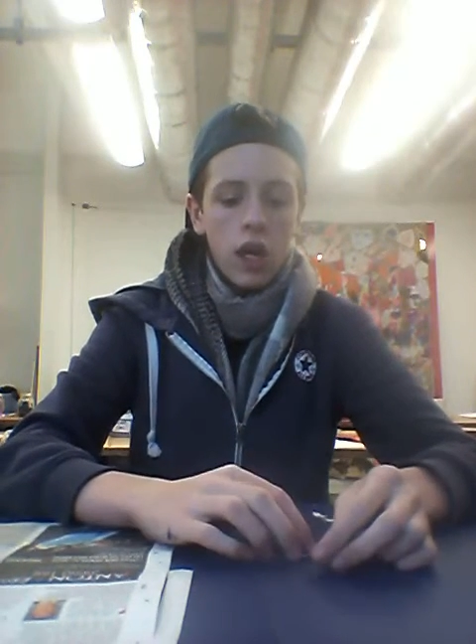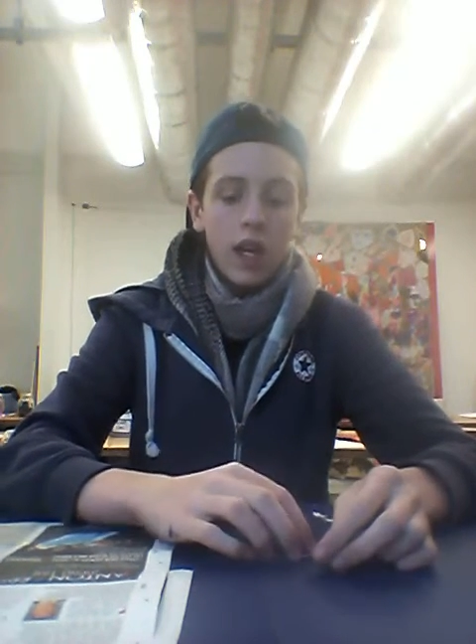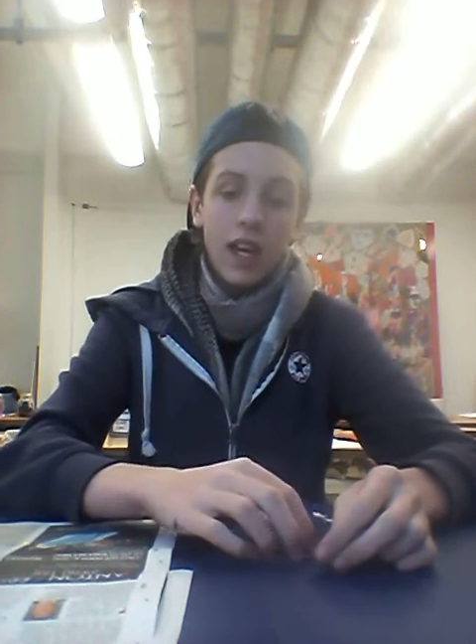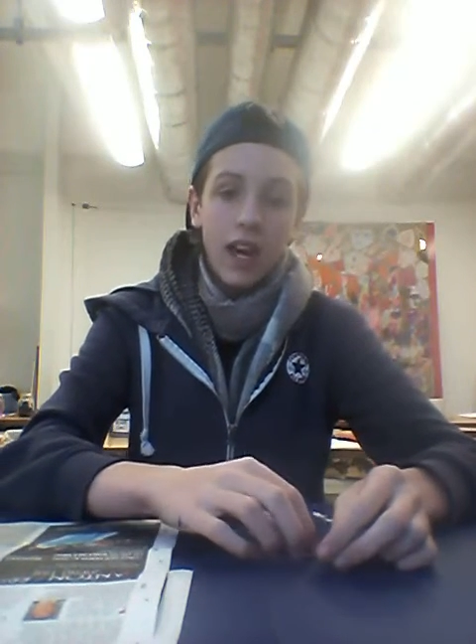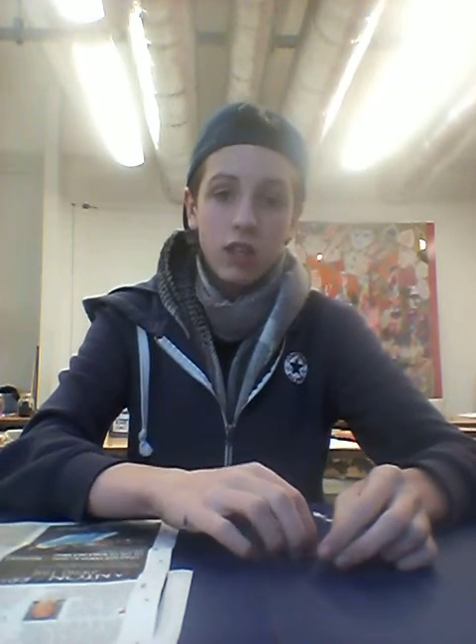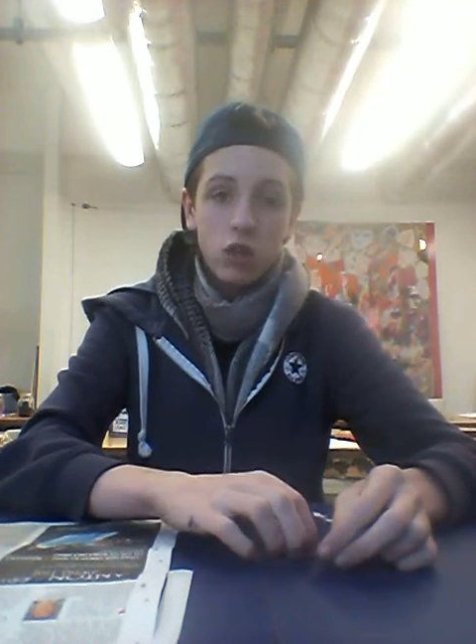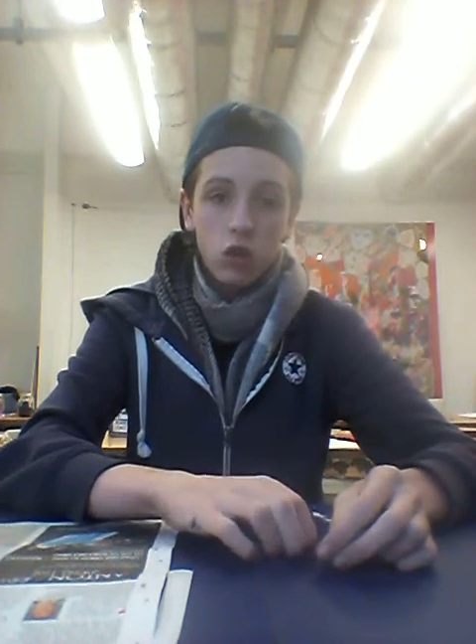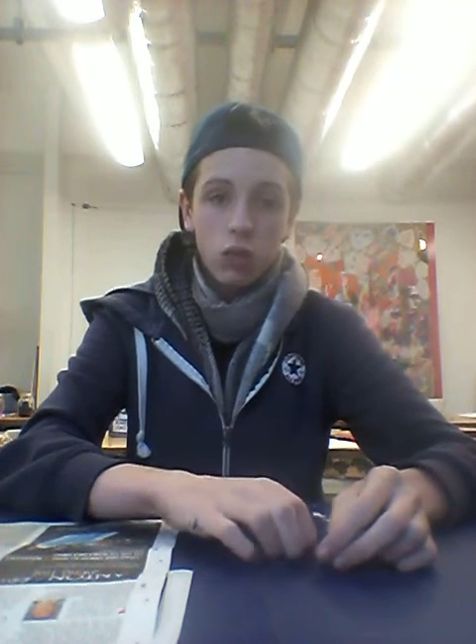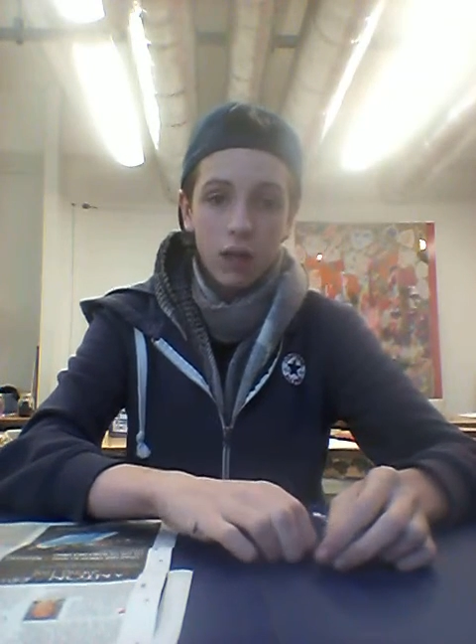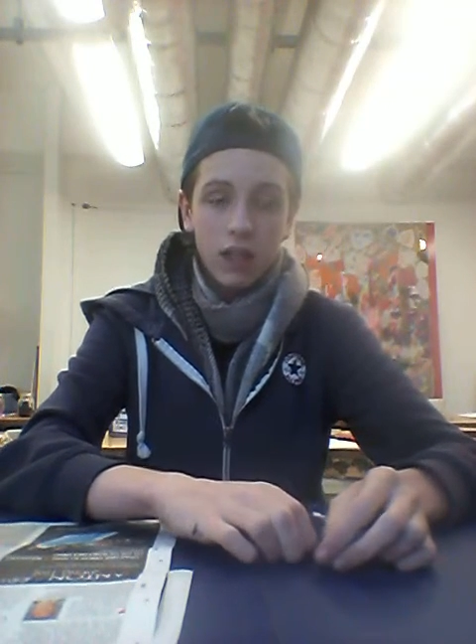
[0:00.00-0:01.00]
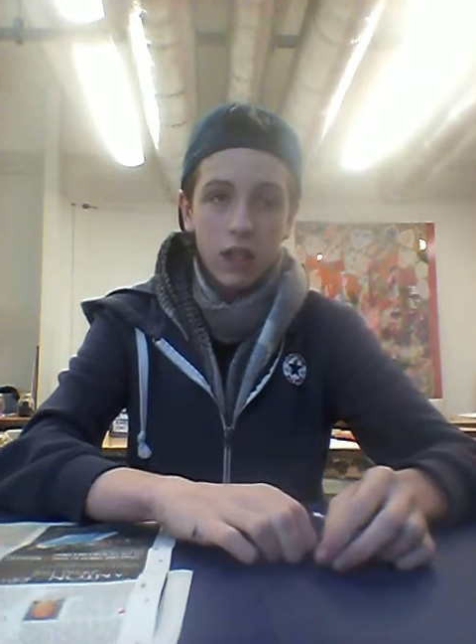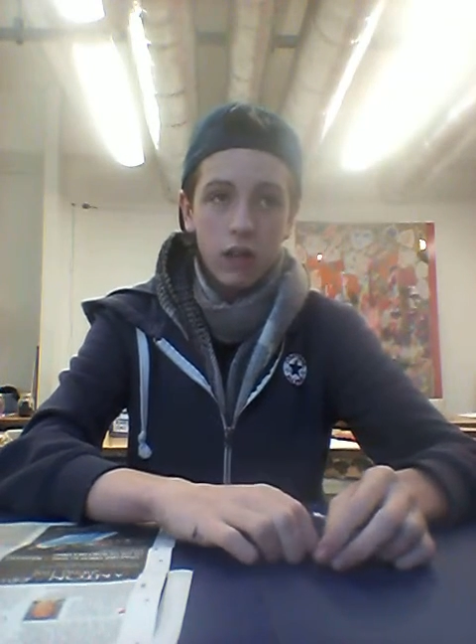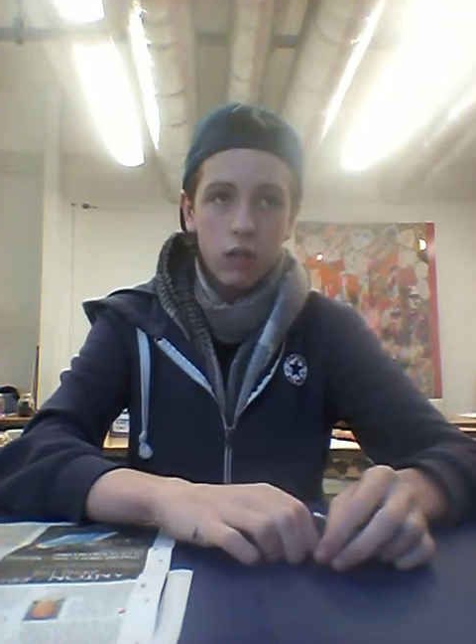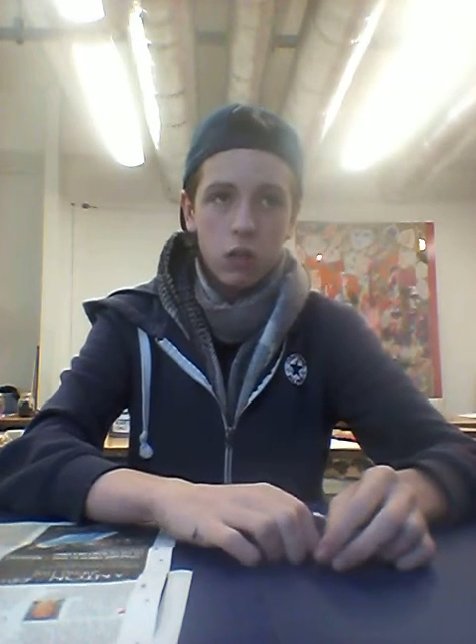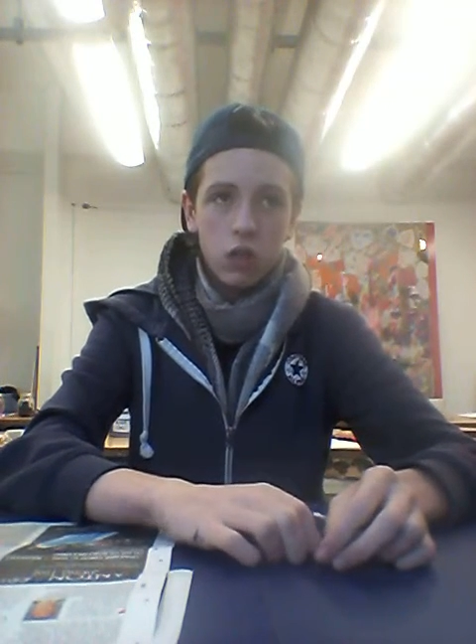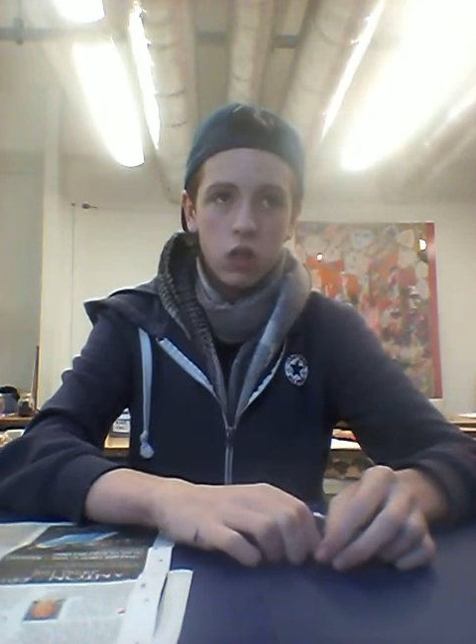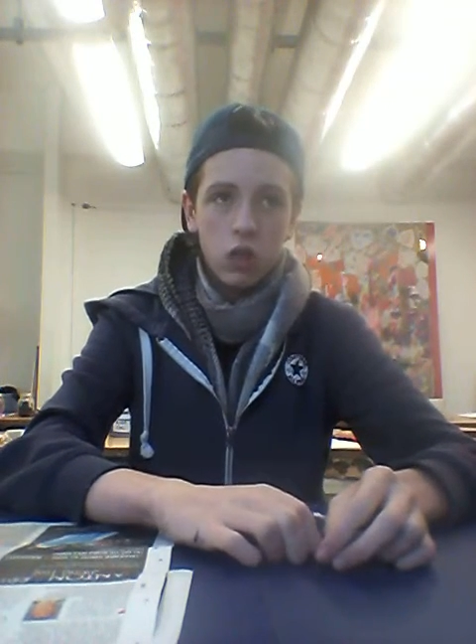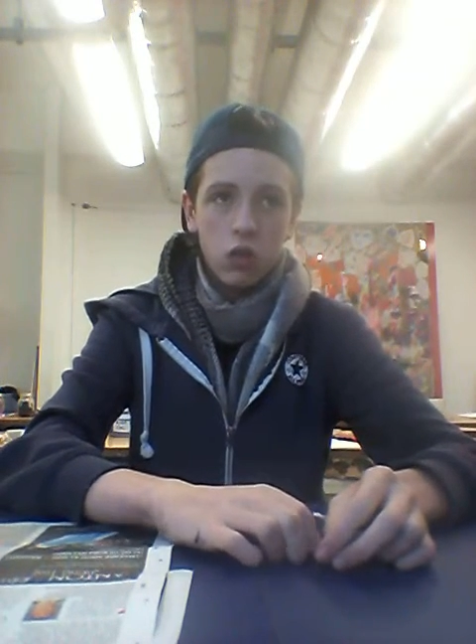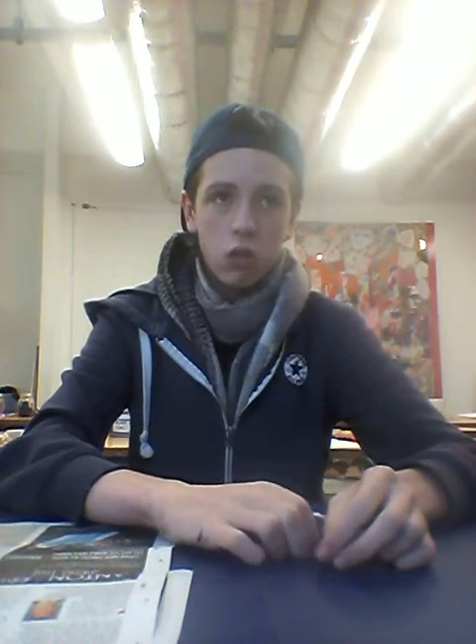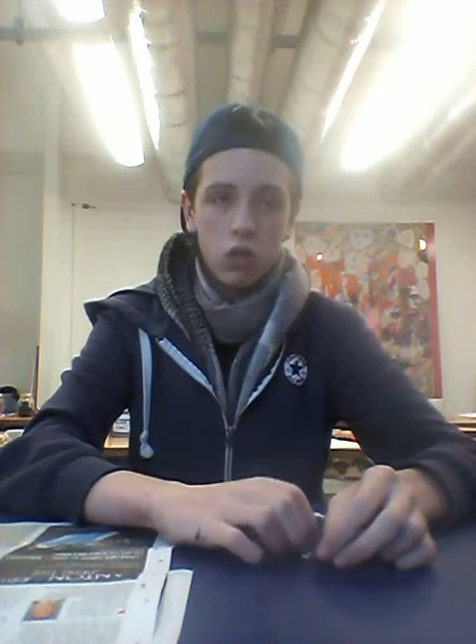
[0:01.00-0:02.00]
In high school, my self-image
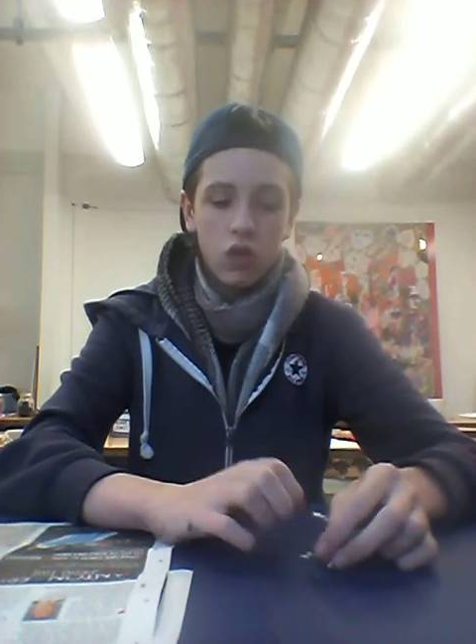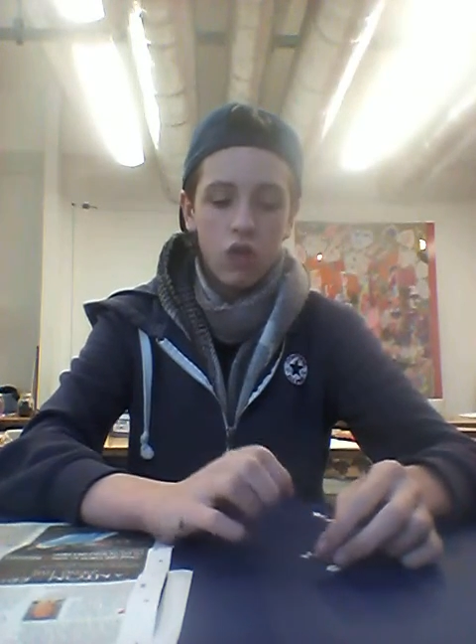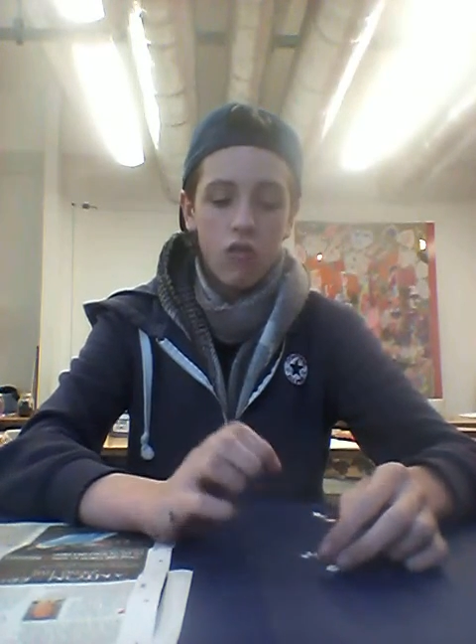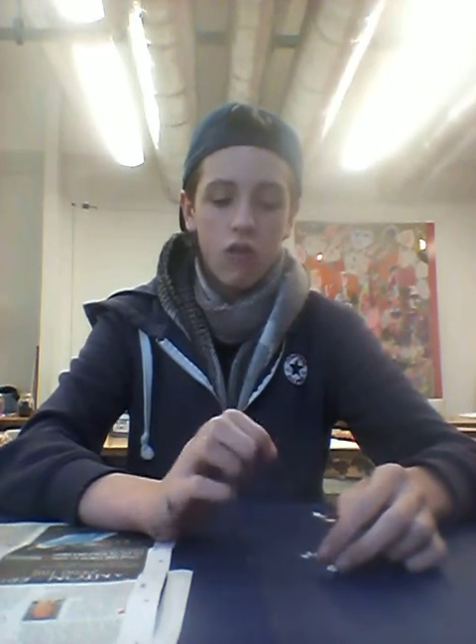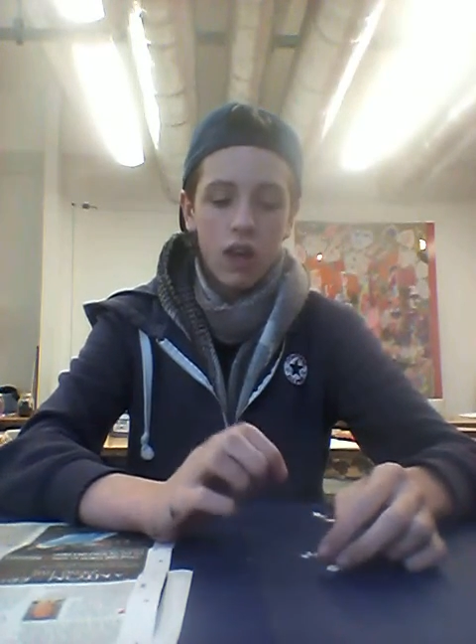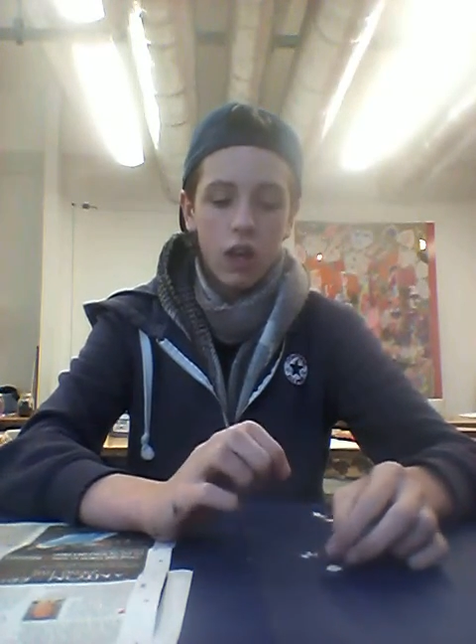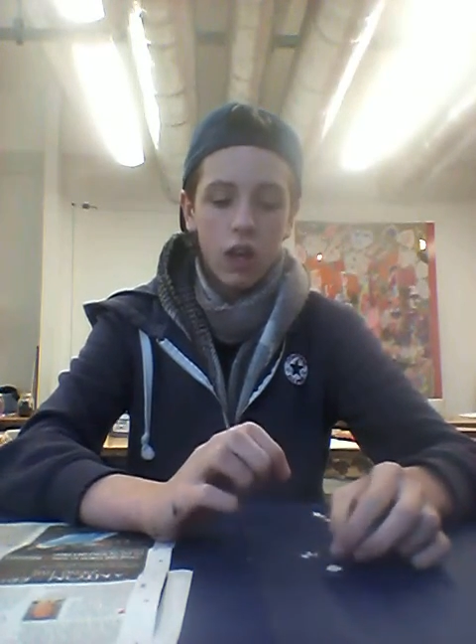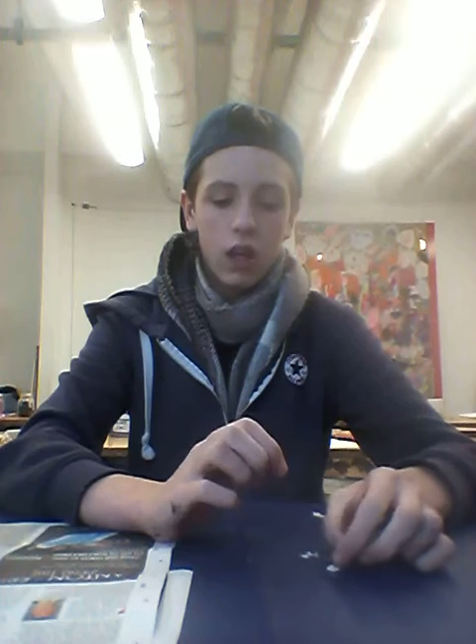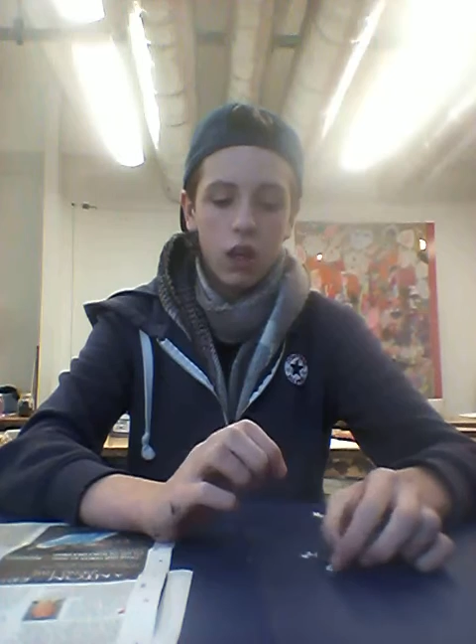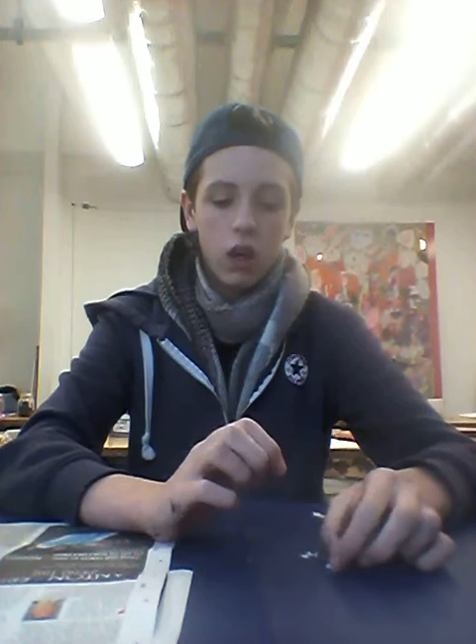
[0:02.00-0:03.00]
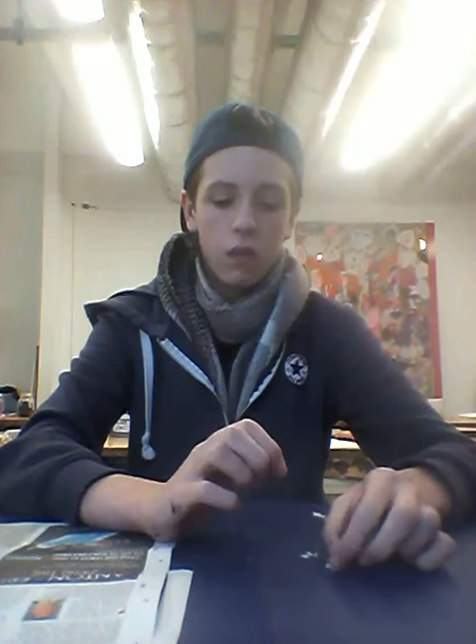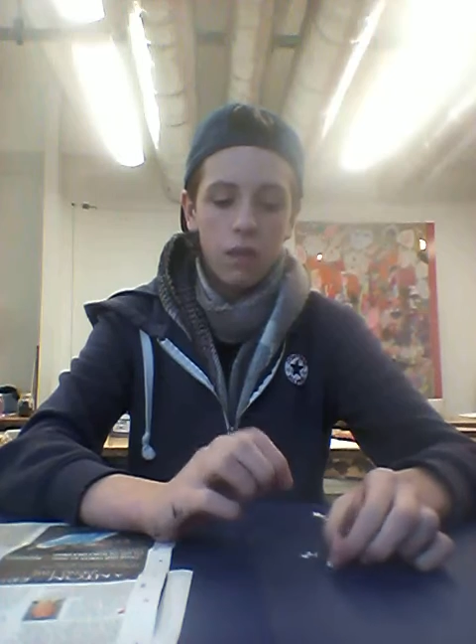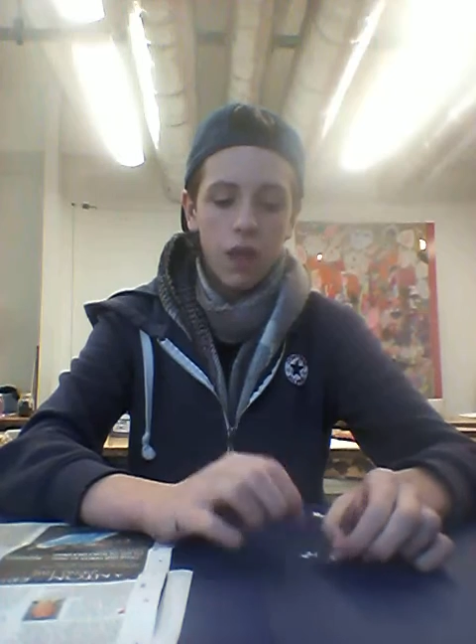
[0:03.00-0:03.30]
was really low.